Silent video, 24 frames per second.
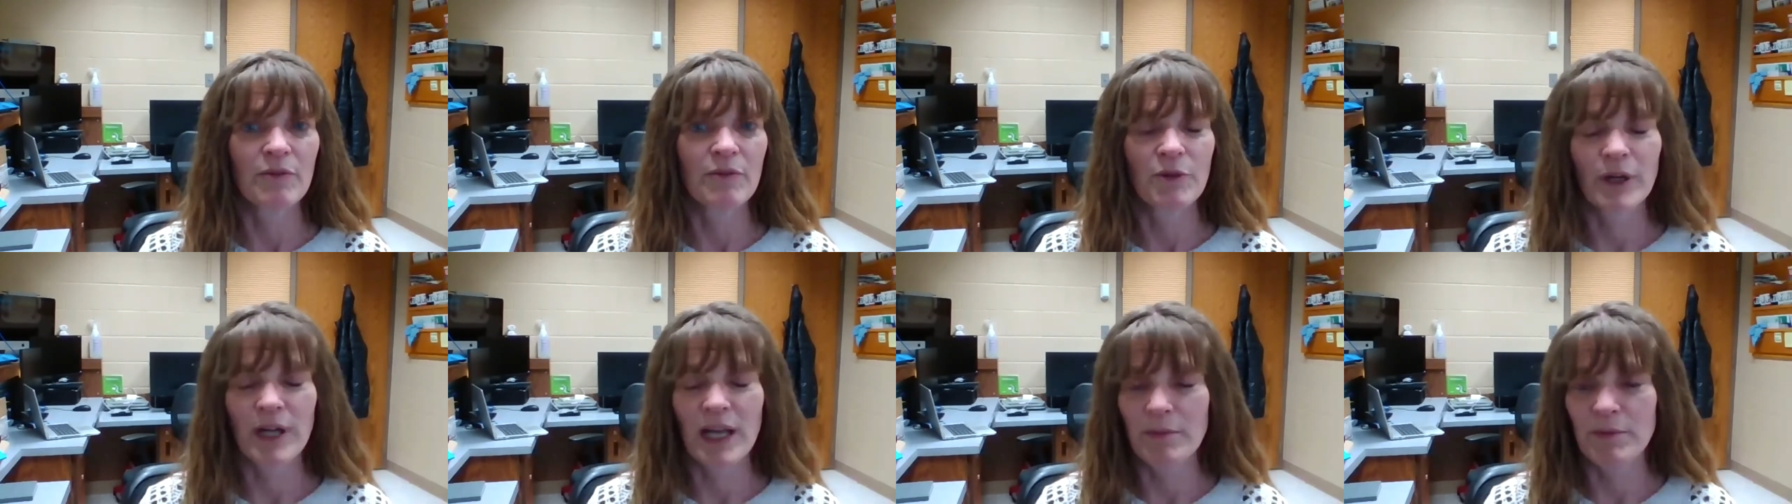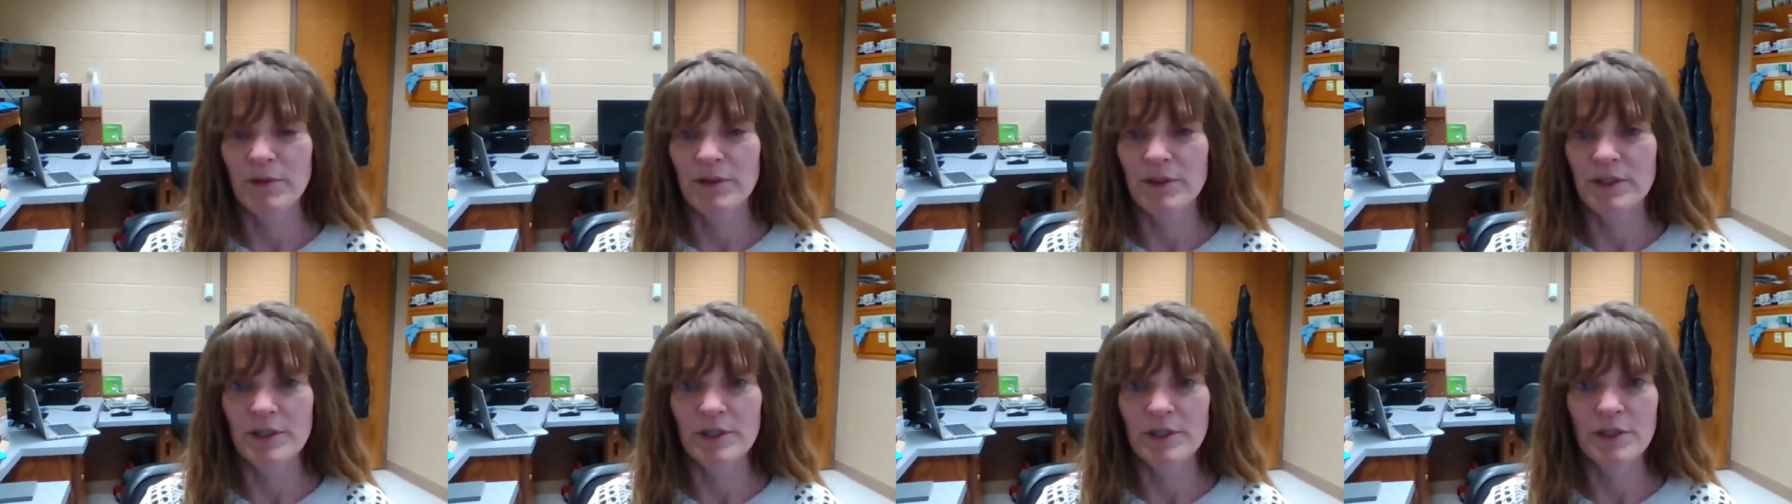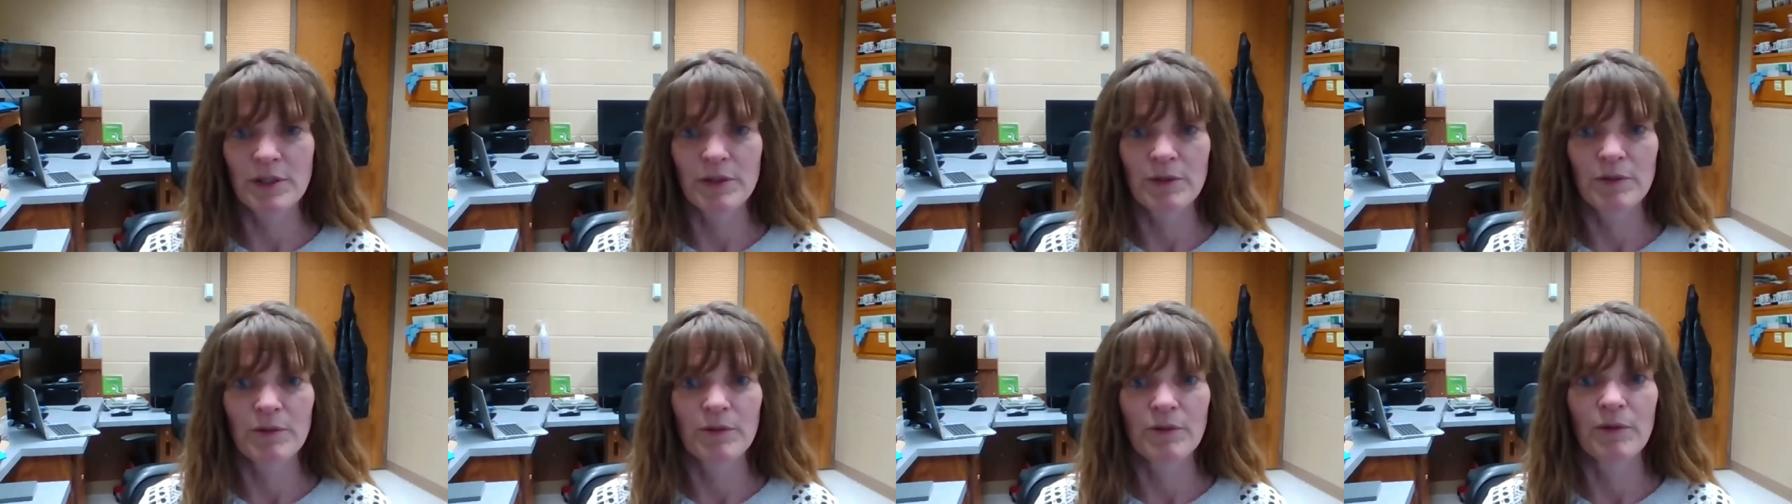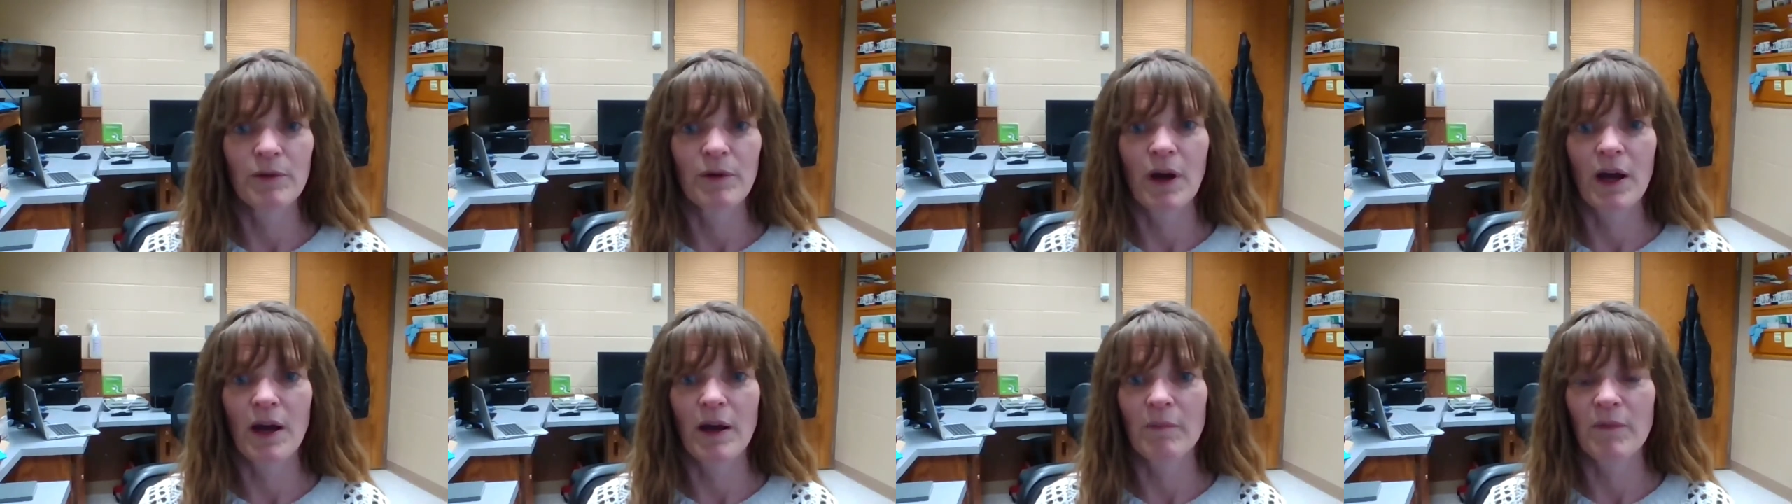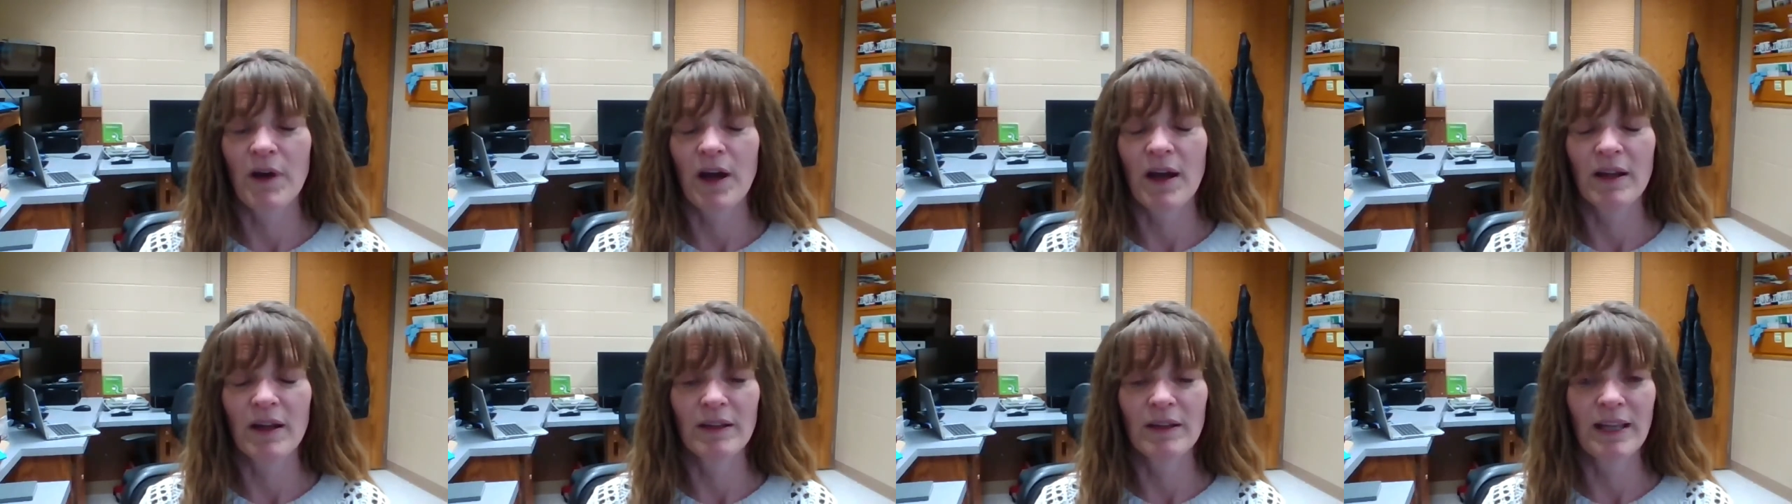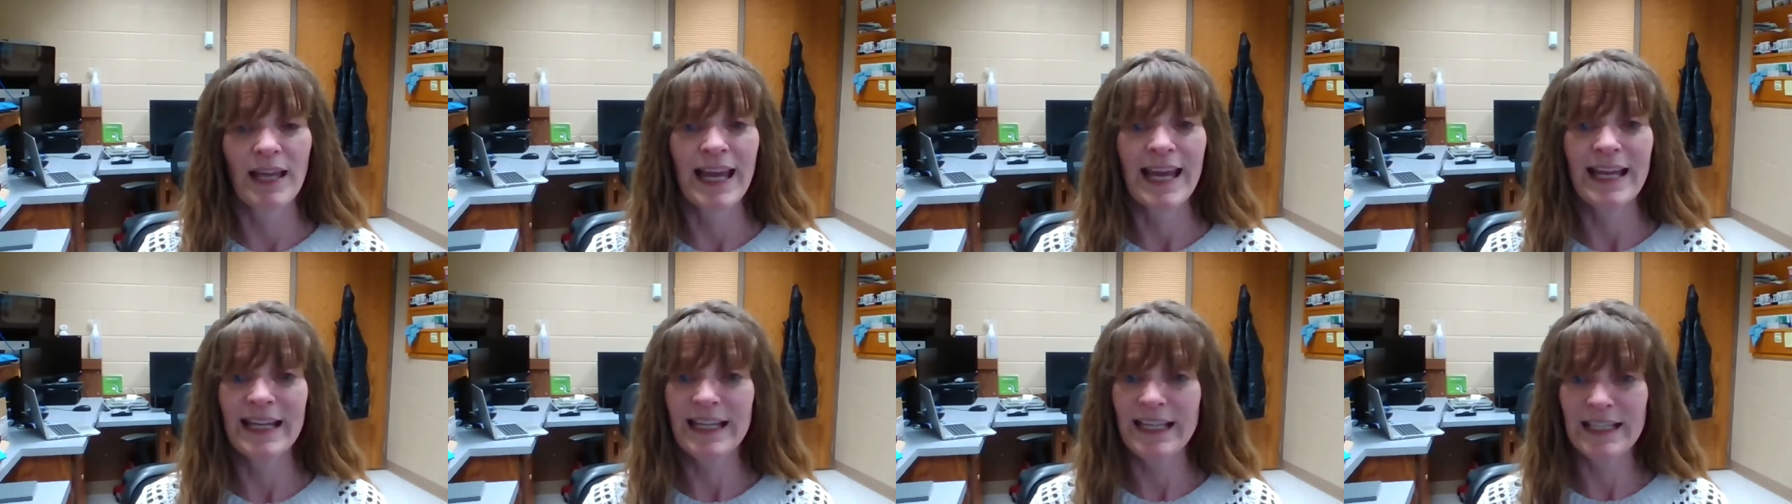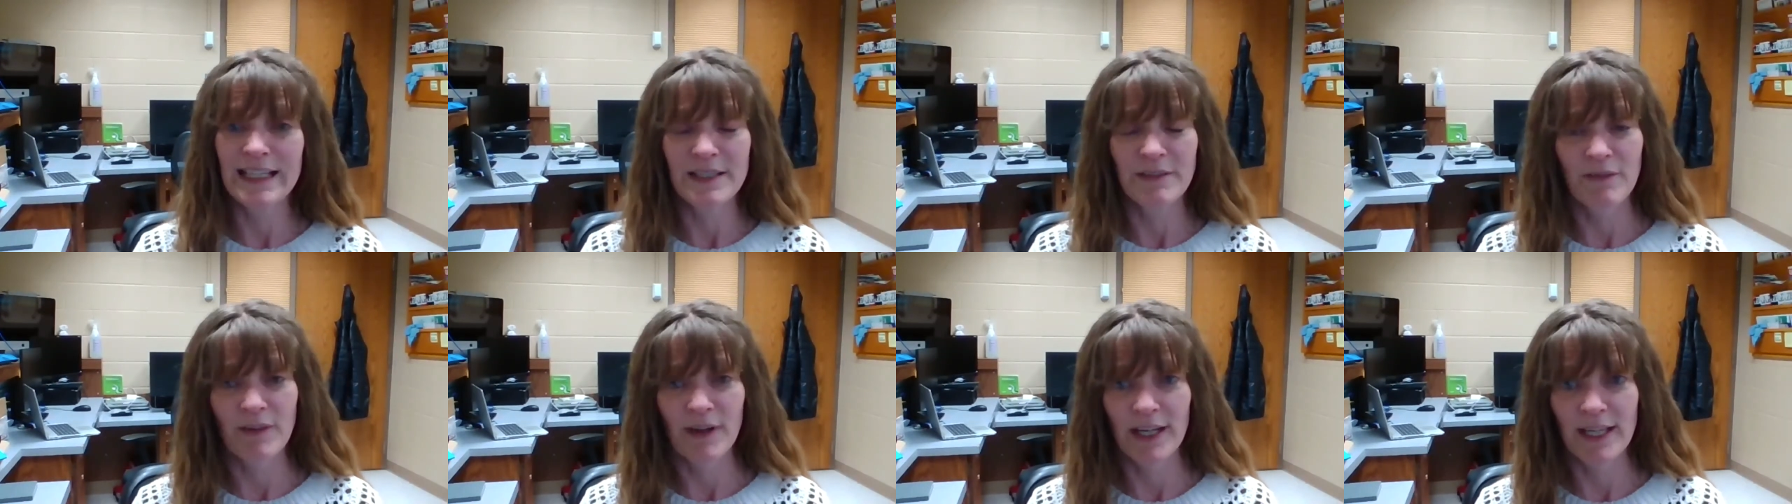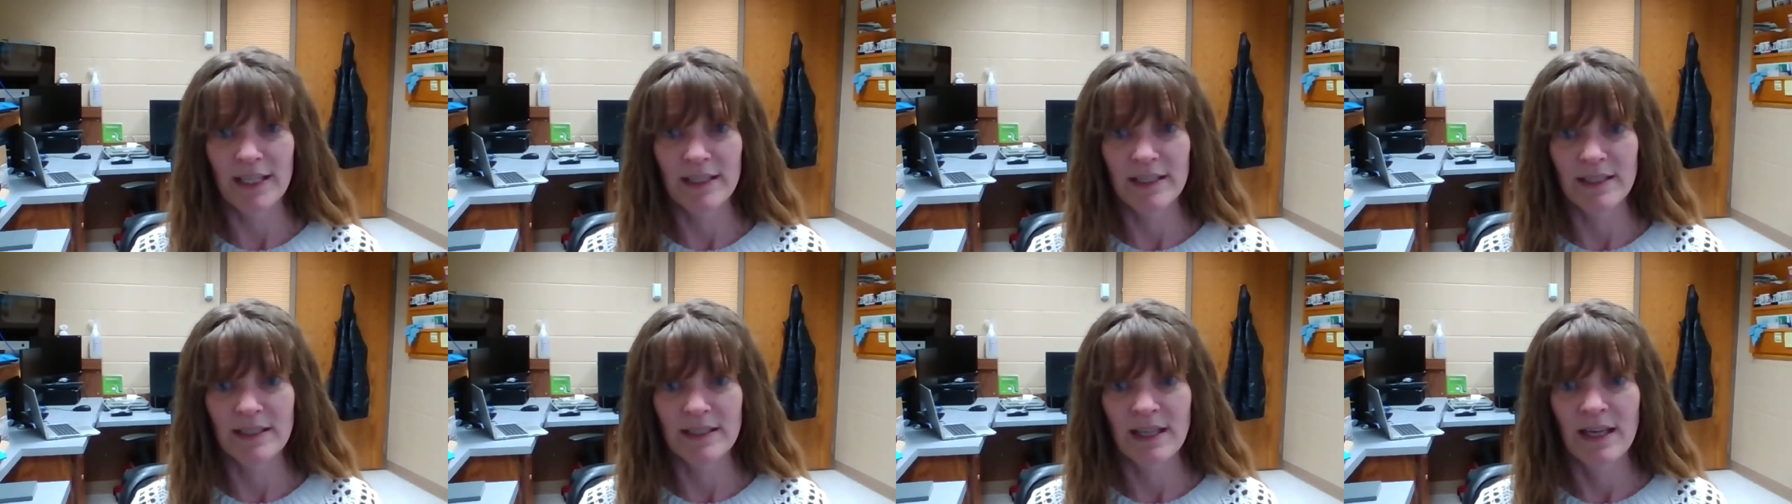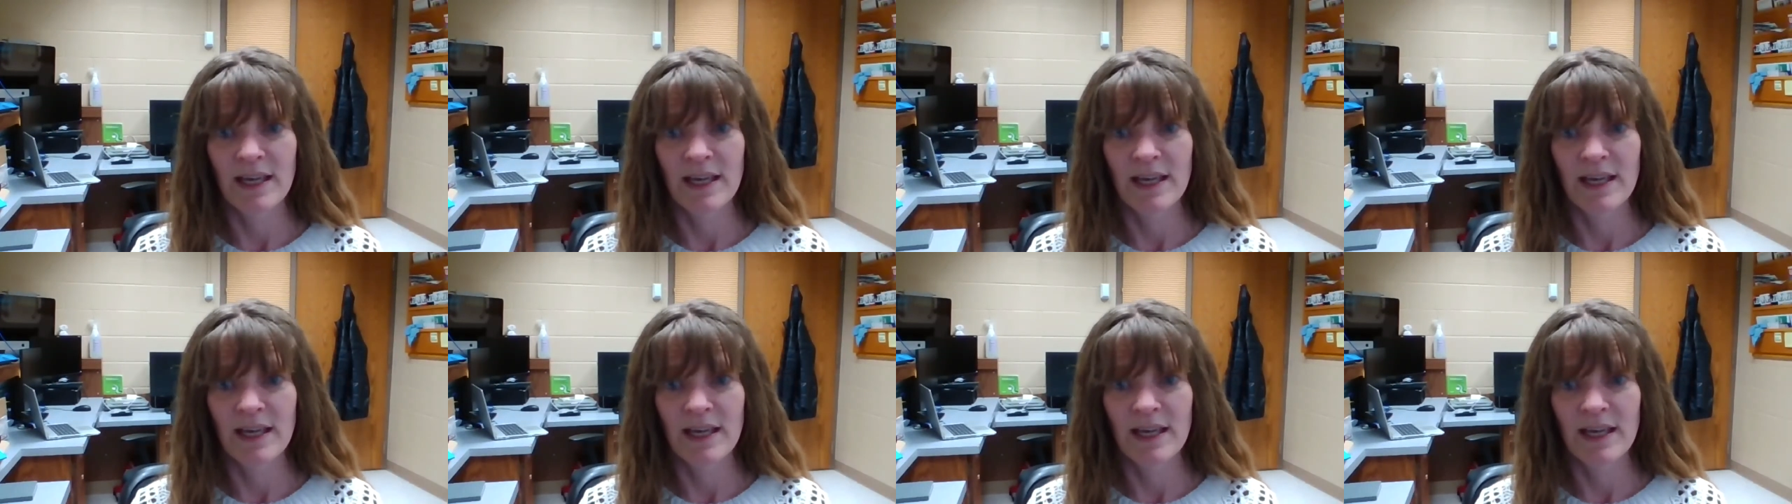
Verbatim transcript: were able to do um, on any device